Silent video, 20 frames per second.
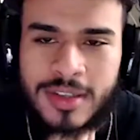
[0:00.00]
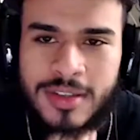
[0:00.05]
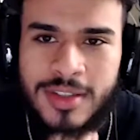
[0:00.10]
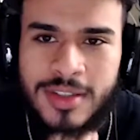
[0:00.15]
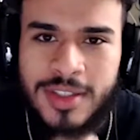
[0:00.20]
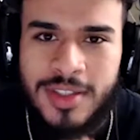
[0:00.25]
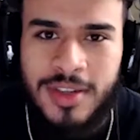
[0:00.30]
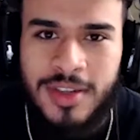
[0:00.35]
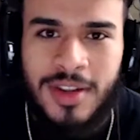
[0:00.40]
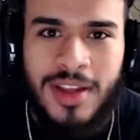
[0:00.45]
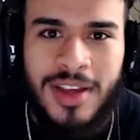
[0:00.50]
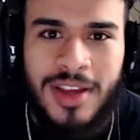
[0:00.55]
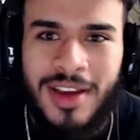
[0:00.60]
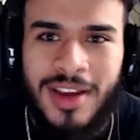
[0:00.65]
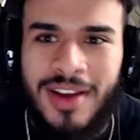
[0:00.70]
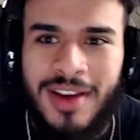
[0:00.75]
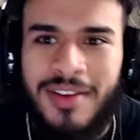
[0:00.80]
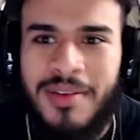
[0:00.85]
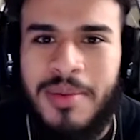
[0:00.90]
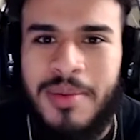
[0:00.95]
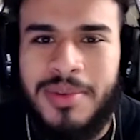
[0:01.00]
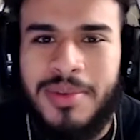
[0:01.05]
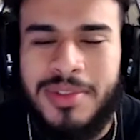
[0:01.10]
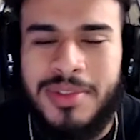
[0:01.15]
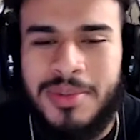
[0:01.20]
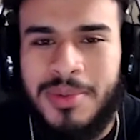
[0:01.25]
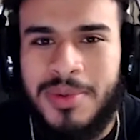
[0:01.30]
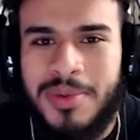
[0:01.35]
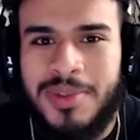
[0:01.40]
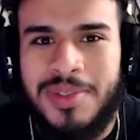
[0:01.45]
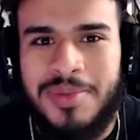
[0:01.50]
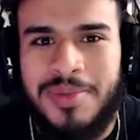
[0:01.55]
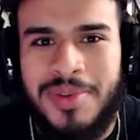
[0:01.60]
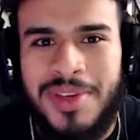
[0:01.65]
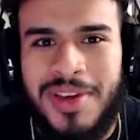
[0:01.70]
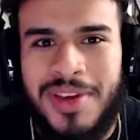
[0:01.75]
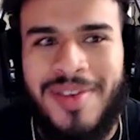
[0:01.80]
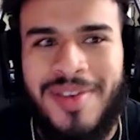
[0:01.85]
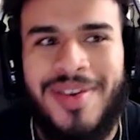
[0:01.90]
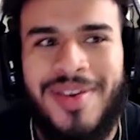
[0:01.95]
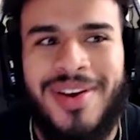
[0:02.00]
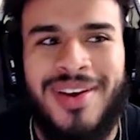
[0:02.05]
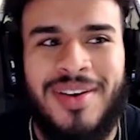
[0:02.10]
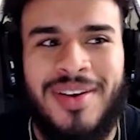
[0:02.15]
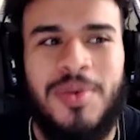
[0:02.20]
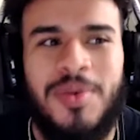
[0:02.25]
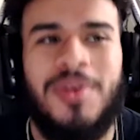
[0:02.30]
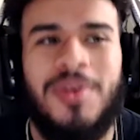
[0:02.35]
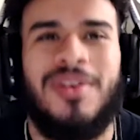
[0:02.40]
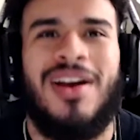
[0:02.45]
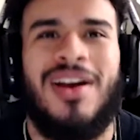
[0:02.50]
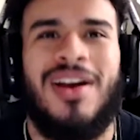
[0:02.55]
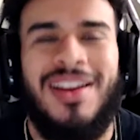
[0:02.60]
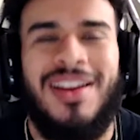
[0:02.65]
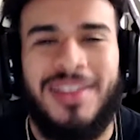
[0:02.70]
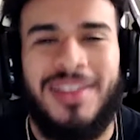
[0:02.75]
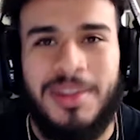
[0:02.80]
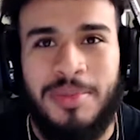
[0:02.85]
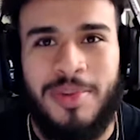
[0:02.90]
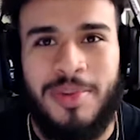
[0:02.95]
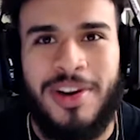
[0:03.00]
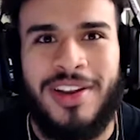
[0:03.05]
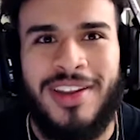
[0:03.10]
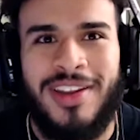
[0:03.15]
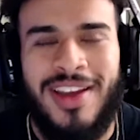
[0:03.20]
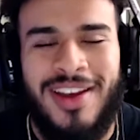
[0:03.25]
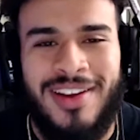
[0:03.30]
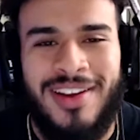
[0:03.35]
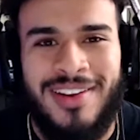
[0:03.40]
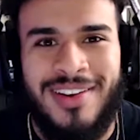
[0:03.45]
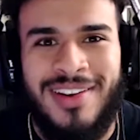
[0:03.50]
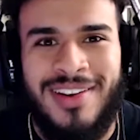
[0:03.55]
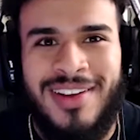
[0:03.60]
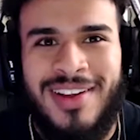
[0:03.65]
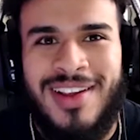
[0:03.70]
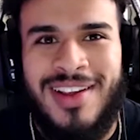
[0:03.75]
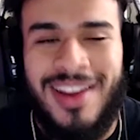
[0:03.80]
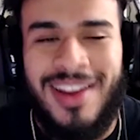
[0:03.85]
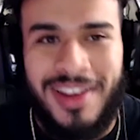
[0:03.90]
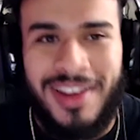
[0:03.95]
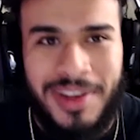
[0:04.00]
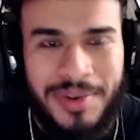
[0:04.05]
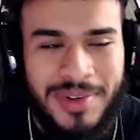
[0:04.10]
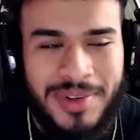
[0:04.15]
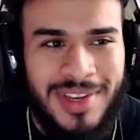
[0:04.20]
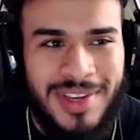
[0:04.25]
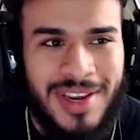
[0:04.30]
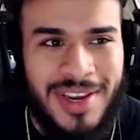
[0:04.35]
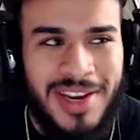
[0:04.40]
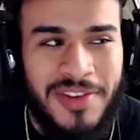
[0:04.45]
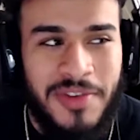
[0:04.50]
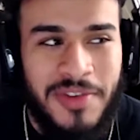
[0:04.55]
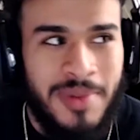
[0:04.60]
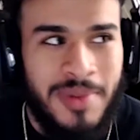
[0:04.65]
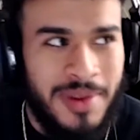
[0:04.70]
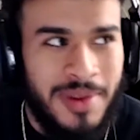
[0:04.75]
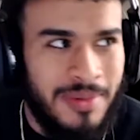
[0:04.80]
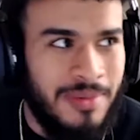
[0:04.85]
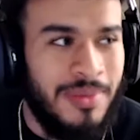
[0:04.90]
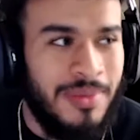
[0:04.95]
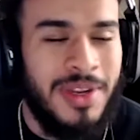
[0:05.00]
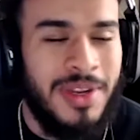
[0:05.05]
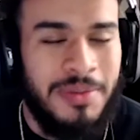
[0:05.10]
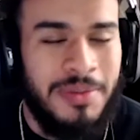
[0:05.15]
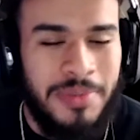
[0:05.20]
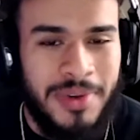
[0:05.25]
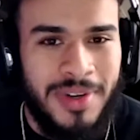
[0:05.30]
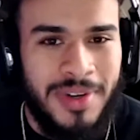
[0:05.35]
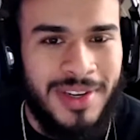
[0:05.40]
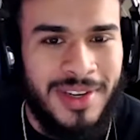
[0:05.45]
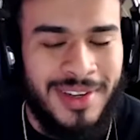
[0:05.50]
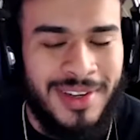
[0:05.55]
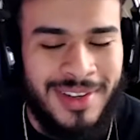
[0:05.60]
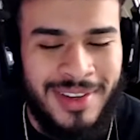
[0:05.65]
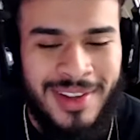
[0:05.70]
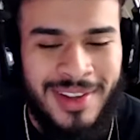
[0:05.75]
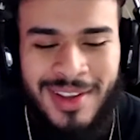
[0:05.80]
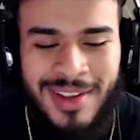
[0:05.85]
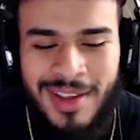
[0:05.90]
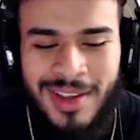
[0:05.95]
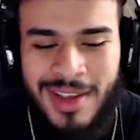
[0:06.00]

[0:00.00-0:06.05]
So like I remember supposedly hearing, well, kind of like the breakdown, like you were saying, they were manipulating.